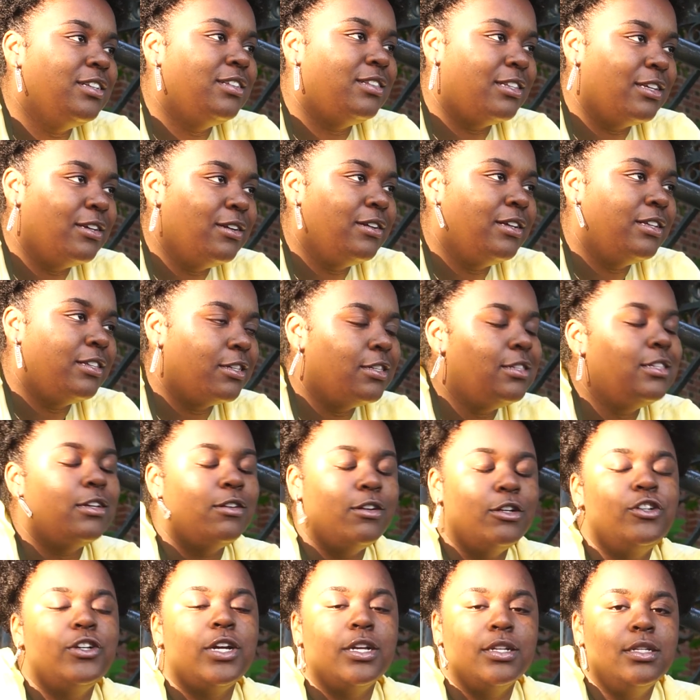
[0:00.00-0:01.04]
is
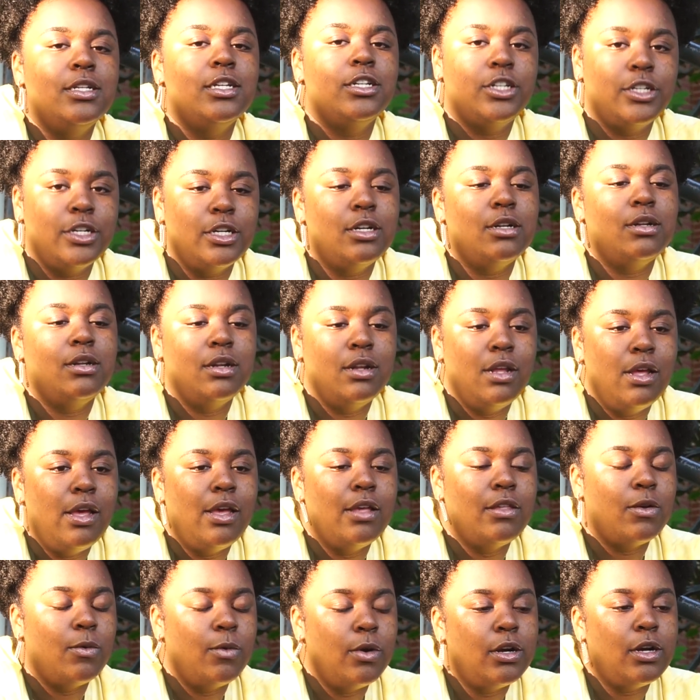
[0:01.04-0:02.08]
still a transition.
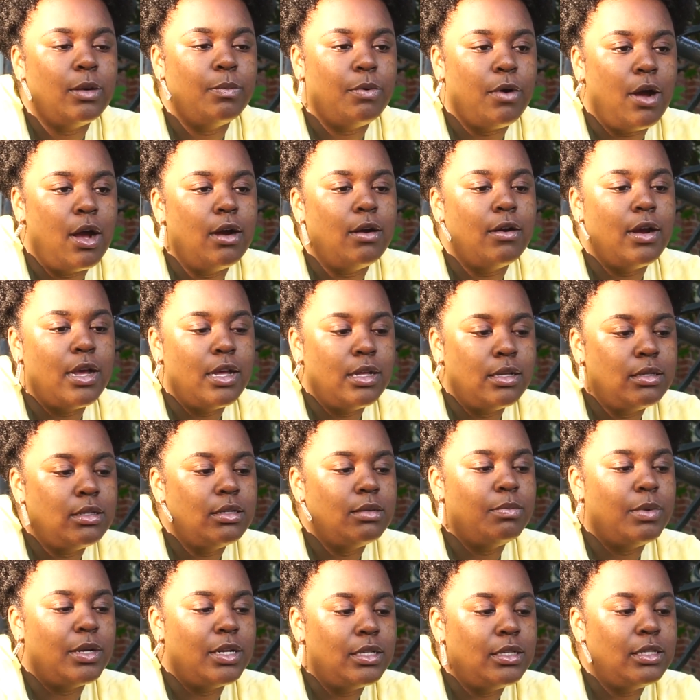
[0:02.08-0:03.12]
It's a work in progress,
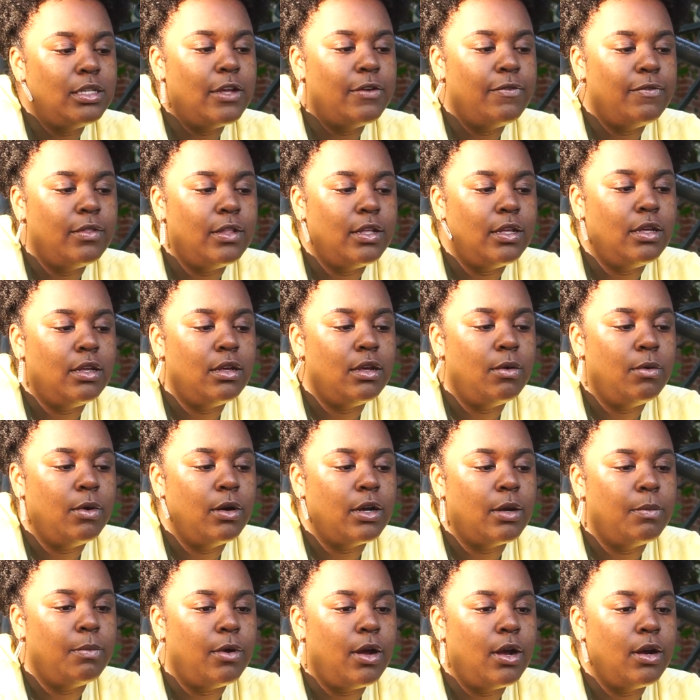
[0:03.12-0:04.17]
but it's definitely a
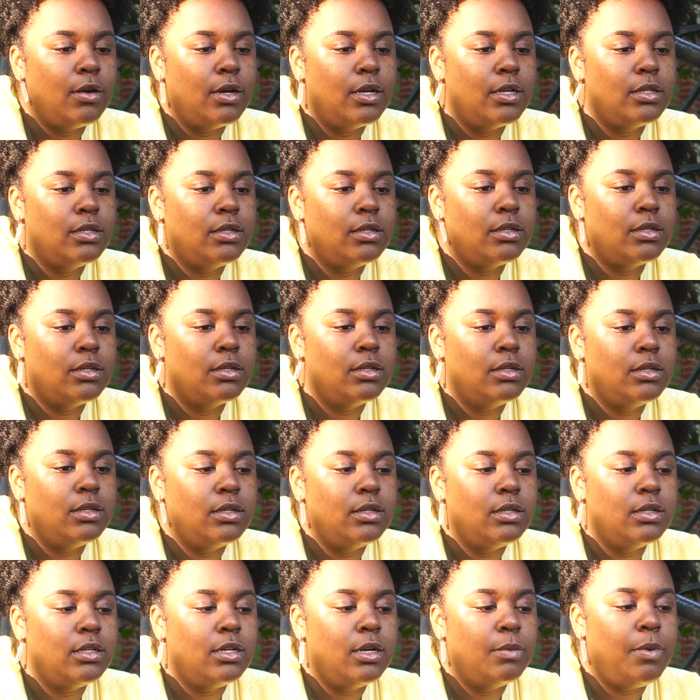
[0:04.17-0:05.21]
work in progress
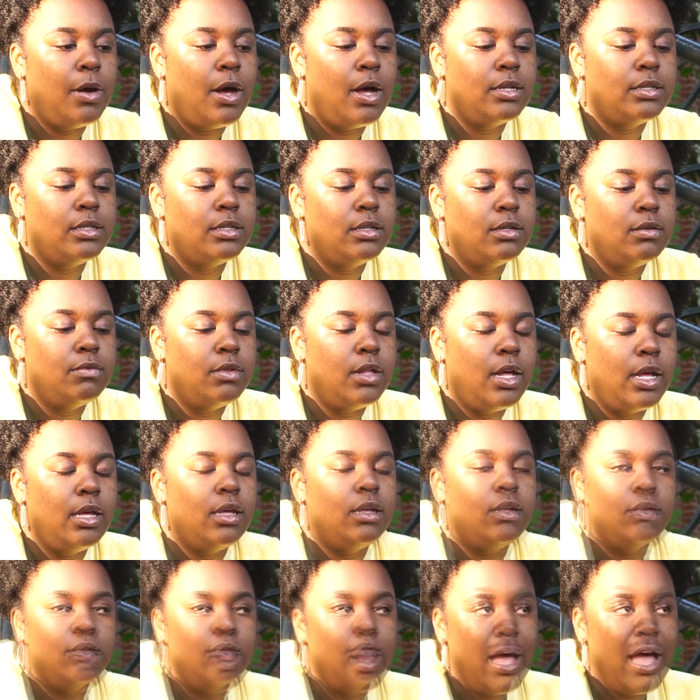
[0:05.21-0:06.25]
in a positive light.
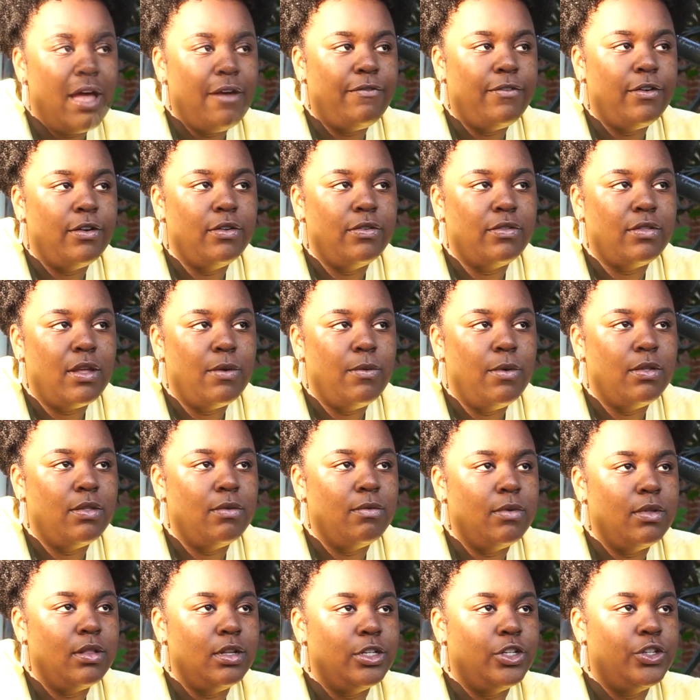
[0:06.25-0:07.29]
At first, I
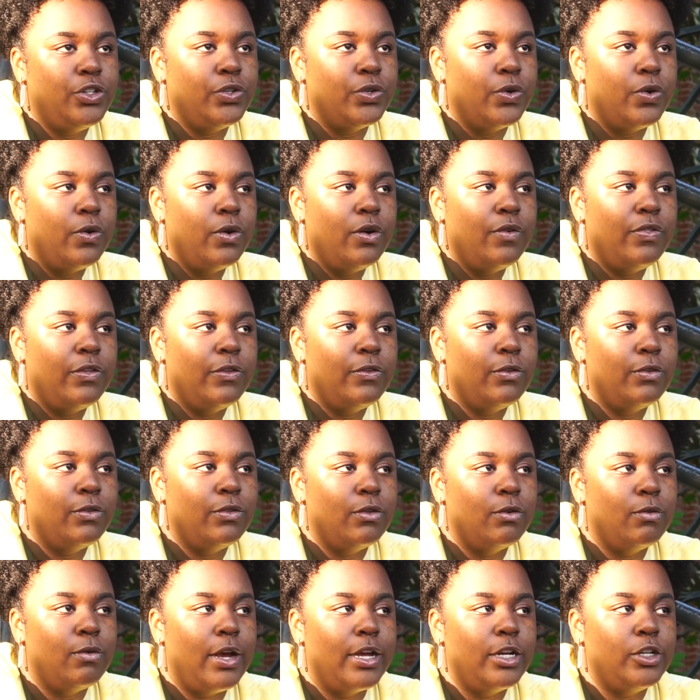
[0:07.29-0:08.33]
wasn't really sure if this was
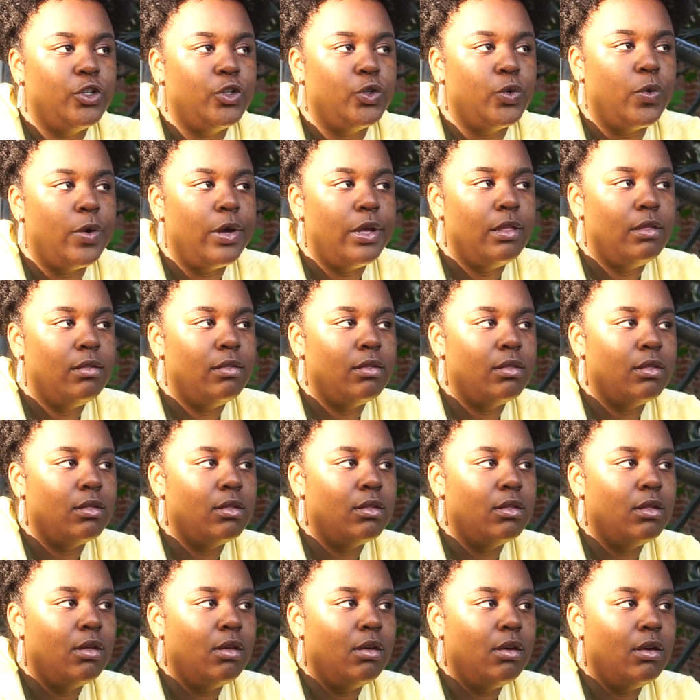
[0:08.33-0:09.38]
the right choice.
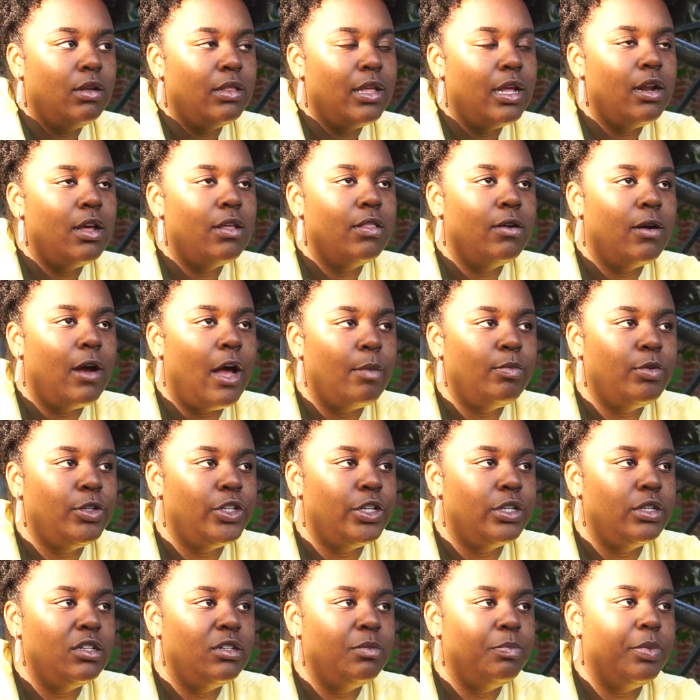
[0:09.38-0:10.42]
I had other
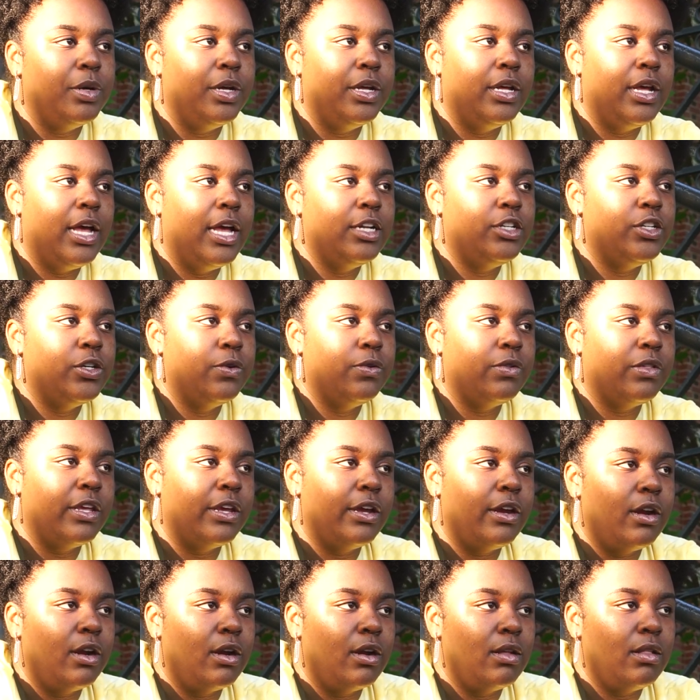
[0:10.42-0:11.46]
options, but I chose
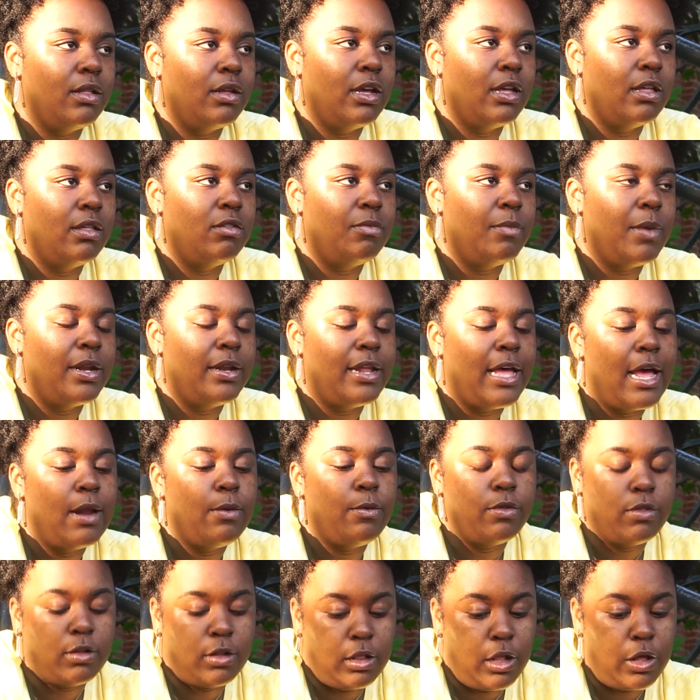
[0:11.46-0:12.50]
here because my
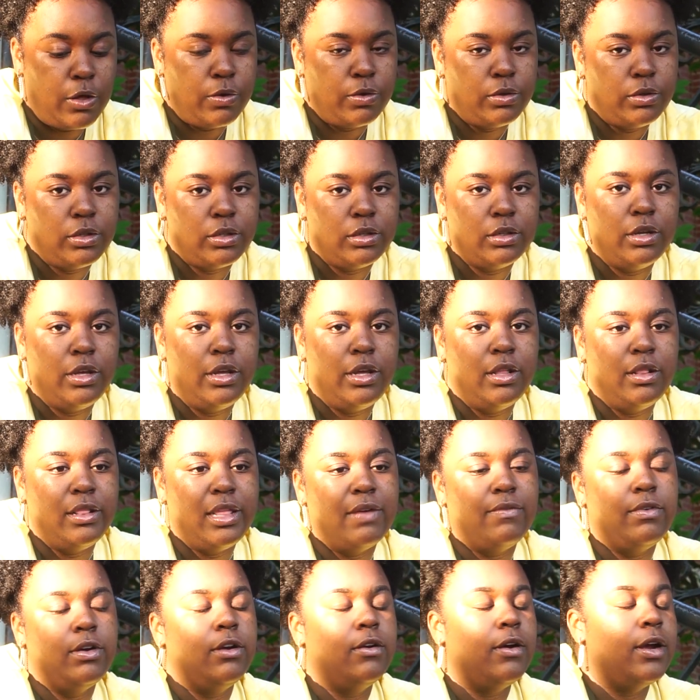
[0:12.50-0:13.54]
dad was close. They
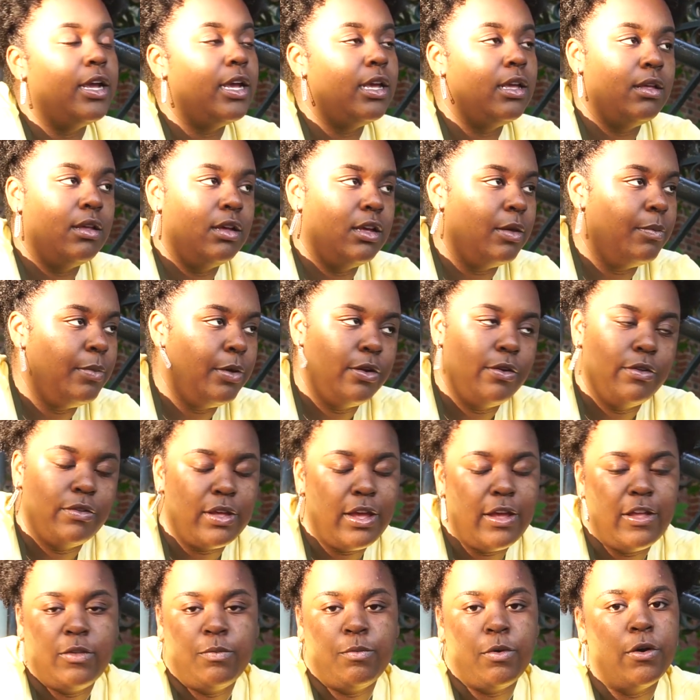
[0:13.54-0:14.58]
have a great computer
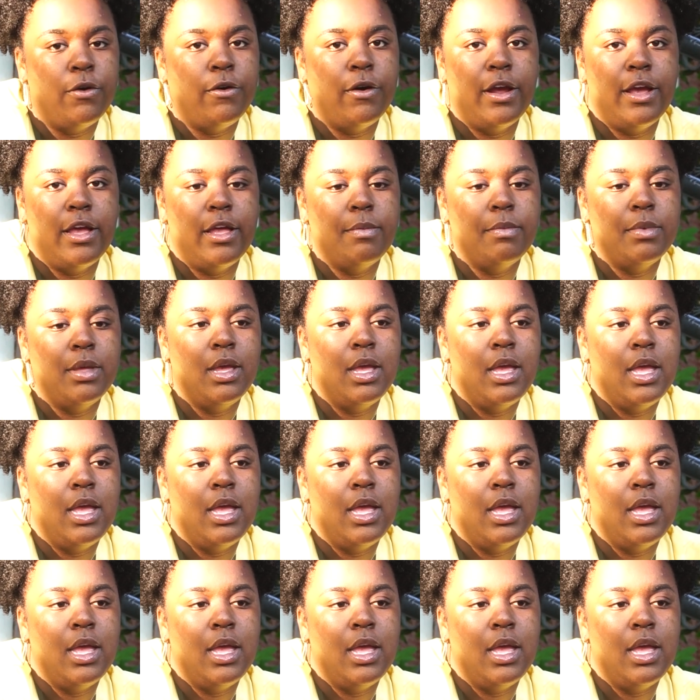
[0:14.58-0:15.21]
science program,